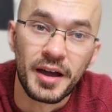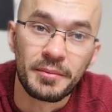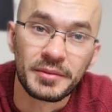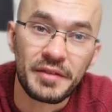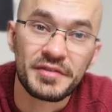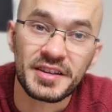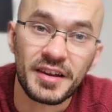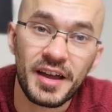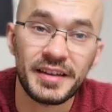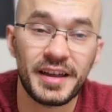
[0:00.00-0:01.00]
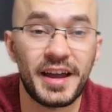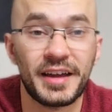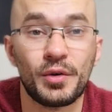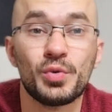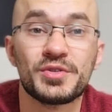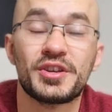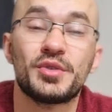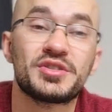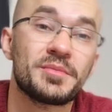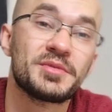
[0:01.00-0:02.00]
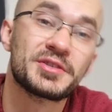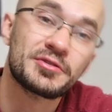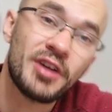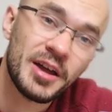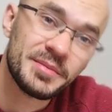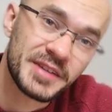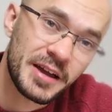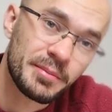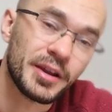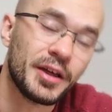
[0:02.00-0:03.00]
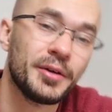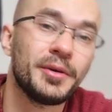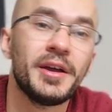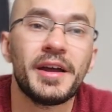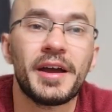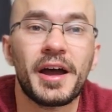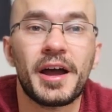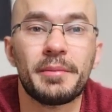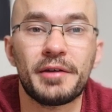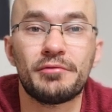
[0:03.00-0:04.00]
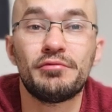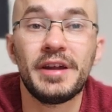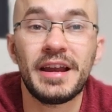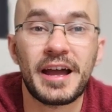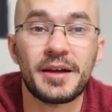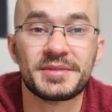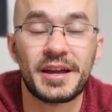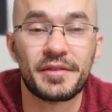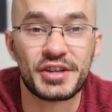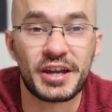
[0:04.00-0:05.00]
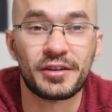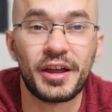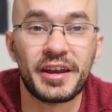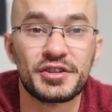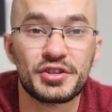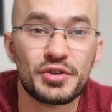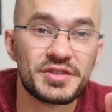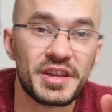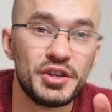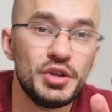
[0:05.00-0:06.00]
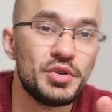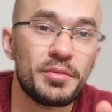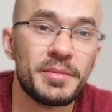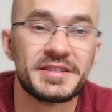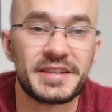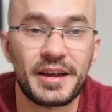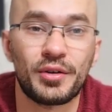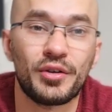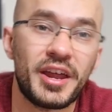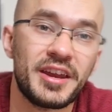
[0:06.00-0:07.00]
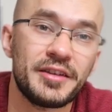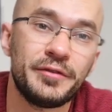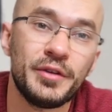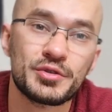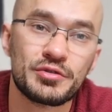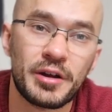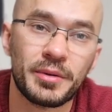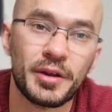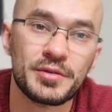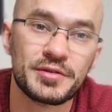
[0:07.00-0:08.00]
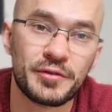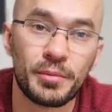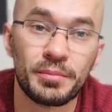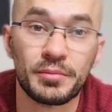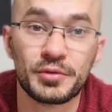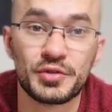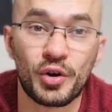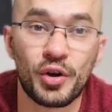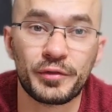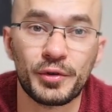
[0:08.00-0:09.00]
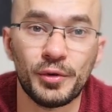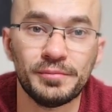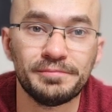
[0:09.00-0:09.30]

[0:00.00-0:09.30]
give us a like and also subscribe down below. It really helps out the channel and ensures that you don't miss out on any future uploads from Doc Off Call.